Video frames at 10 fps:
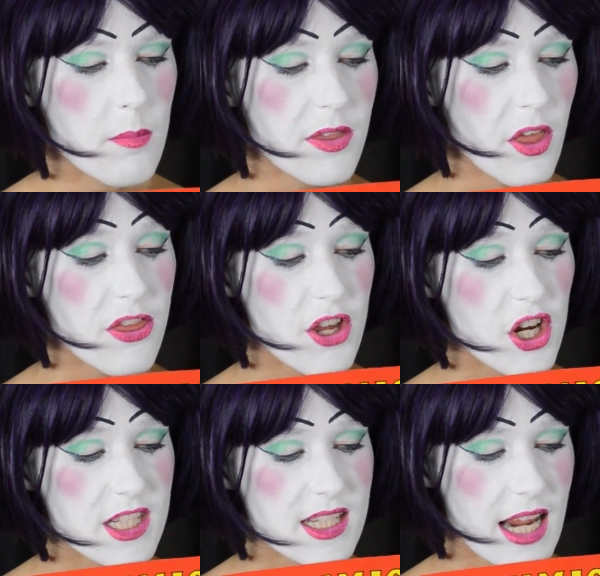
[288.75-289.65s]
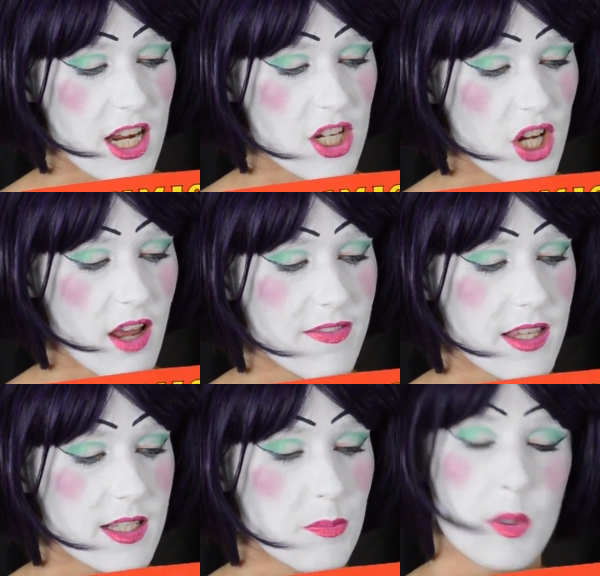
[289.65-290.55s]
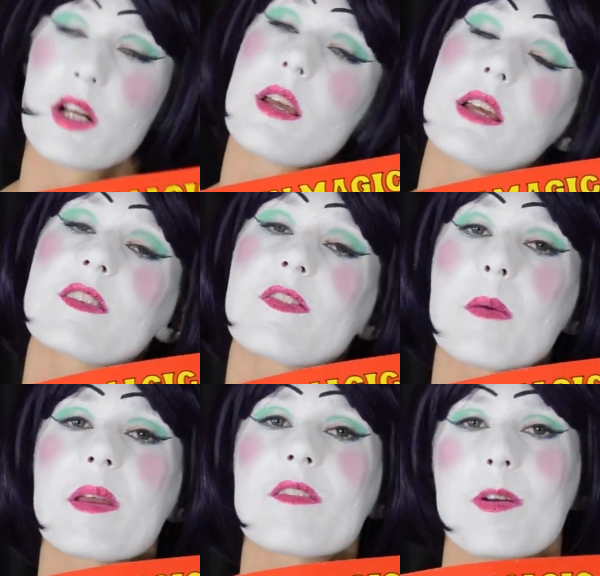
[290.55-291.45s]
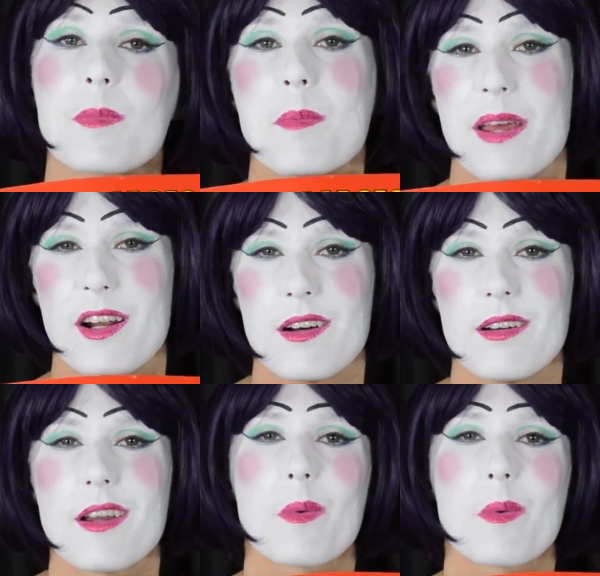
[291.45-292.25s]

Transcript: but the third stage of this book is flipping from the middle,